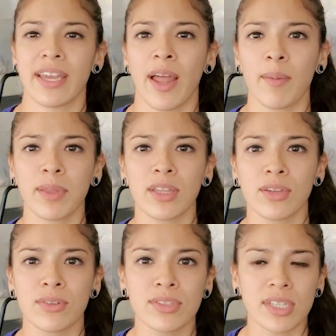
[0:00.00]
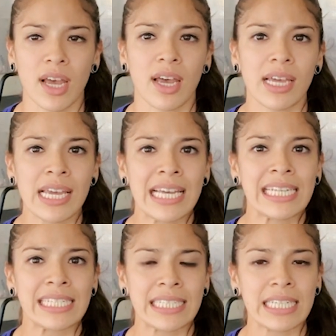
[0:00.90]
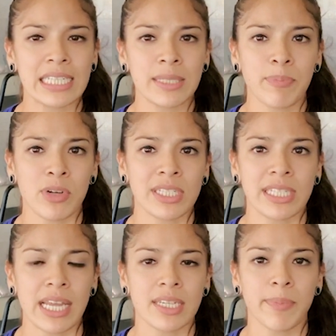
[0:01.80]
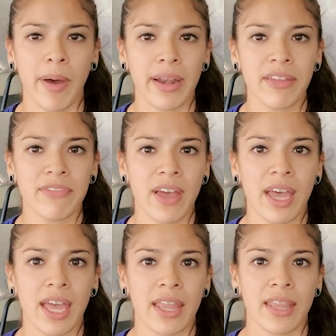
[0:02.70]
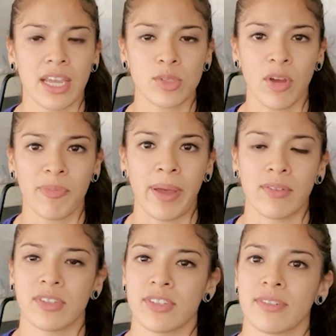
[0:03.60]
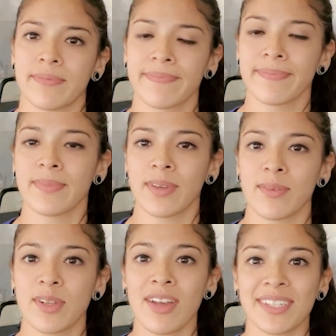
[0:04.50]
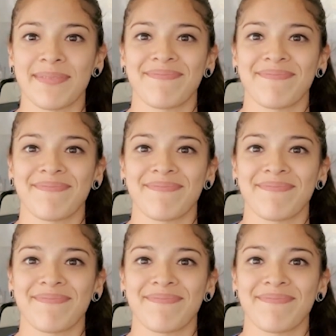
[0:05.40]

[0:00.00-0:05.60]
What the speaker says: It helped me lose 6% body fat and like 12 pounds. It's awesome.